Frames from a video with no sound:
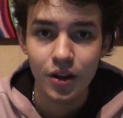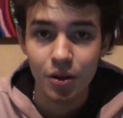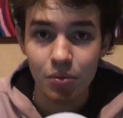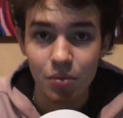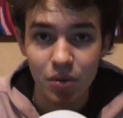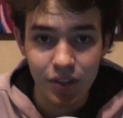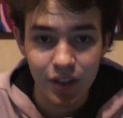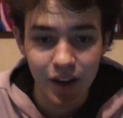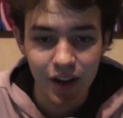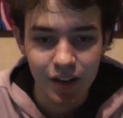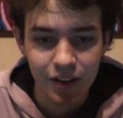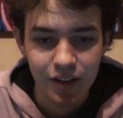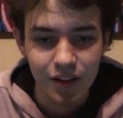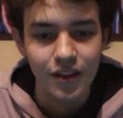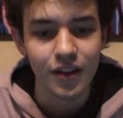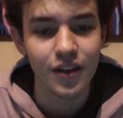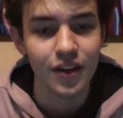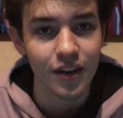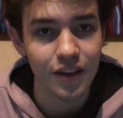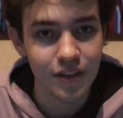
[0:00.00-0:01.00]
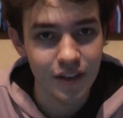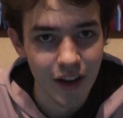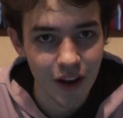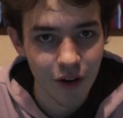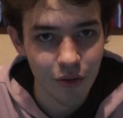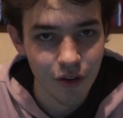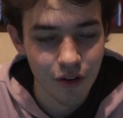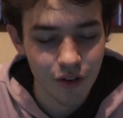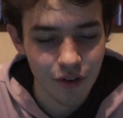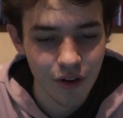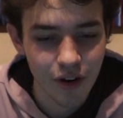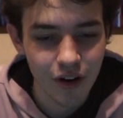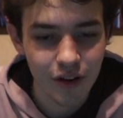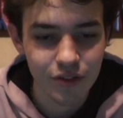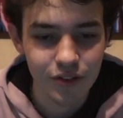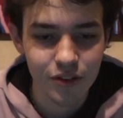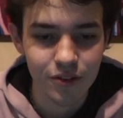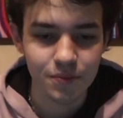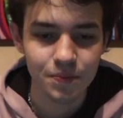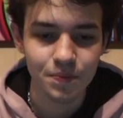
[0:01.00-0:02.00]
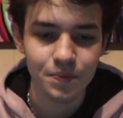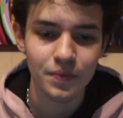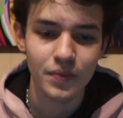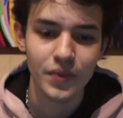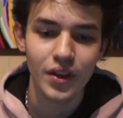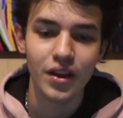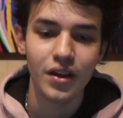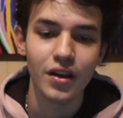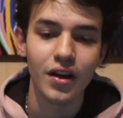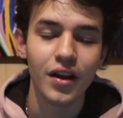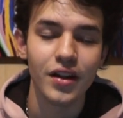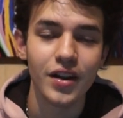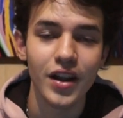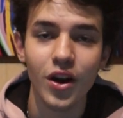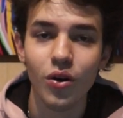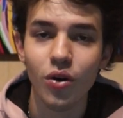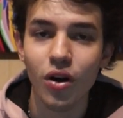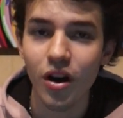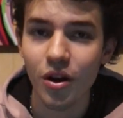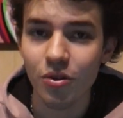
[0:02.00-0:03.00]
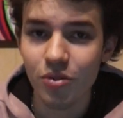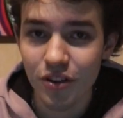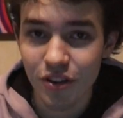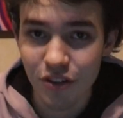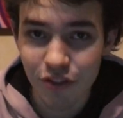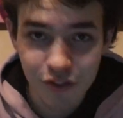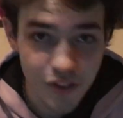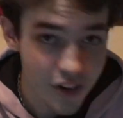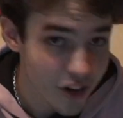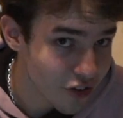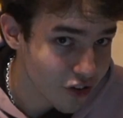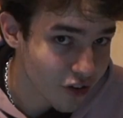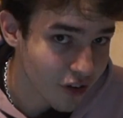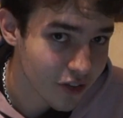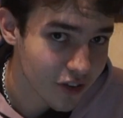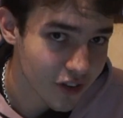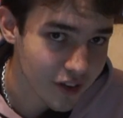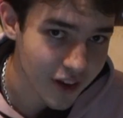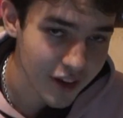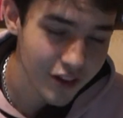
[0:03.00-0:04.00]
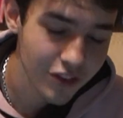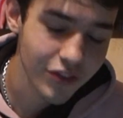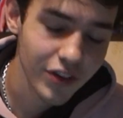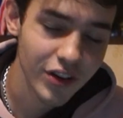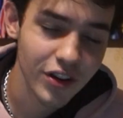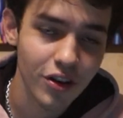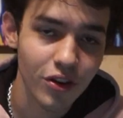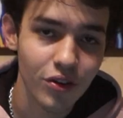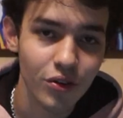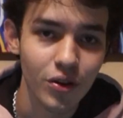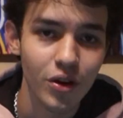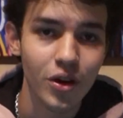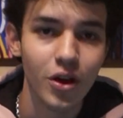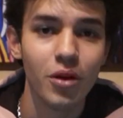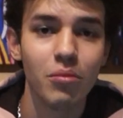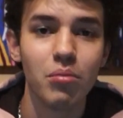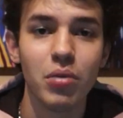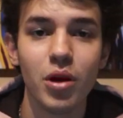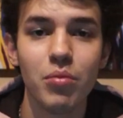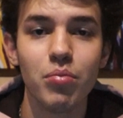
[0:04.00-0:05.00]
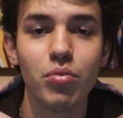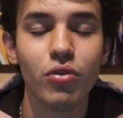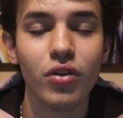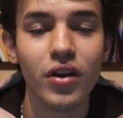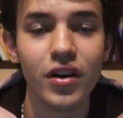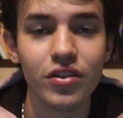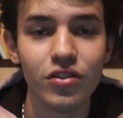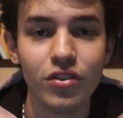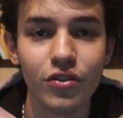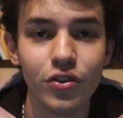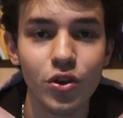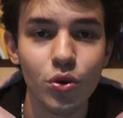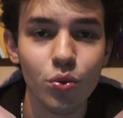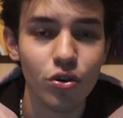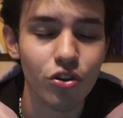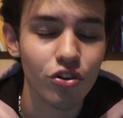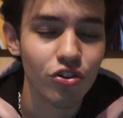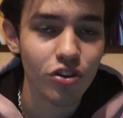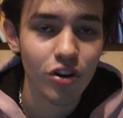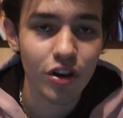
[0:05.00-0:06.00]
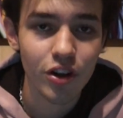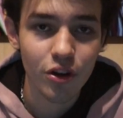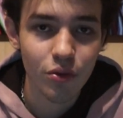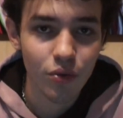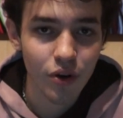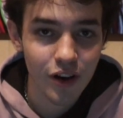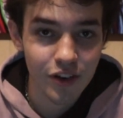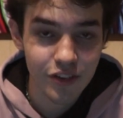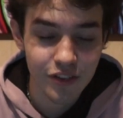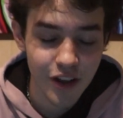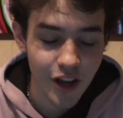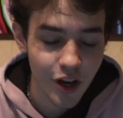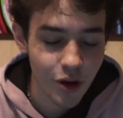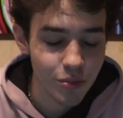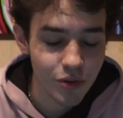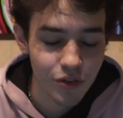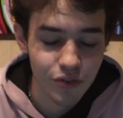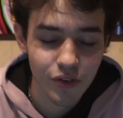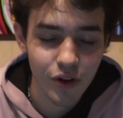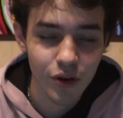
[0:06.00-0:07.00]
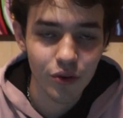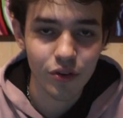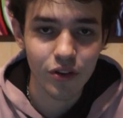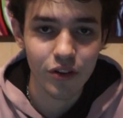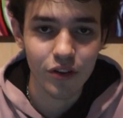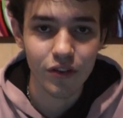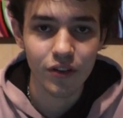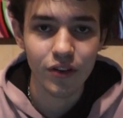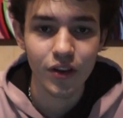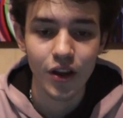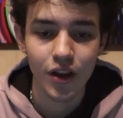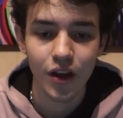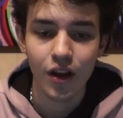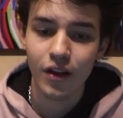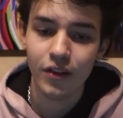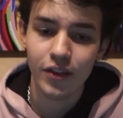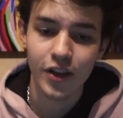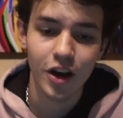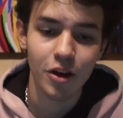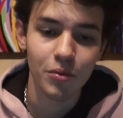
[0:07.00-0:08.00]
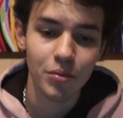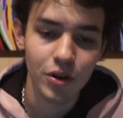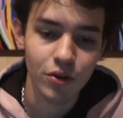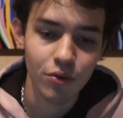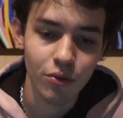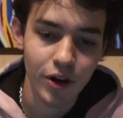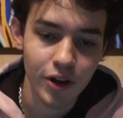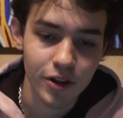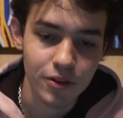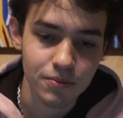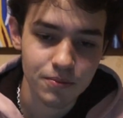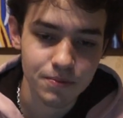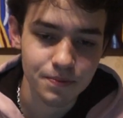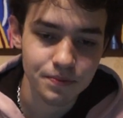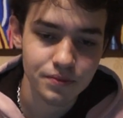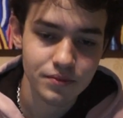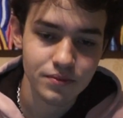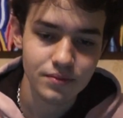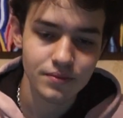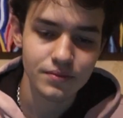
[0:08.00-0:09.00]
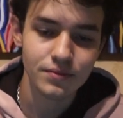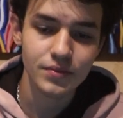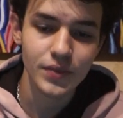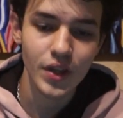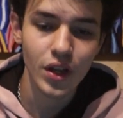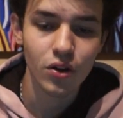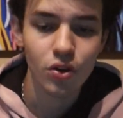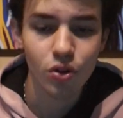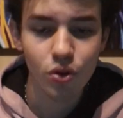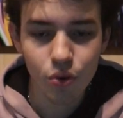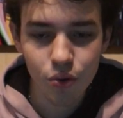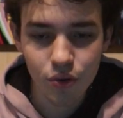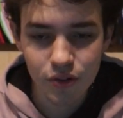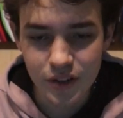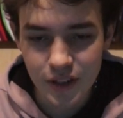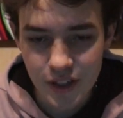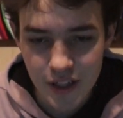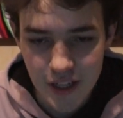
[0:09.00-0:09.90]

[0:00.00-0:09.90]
But that is our craft. And now I'm going to finish off today's video by praying. So if you want to shut your eyes to help you focus, that would be great. Lord,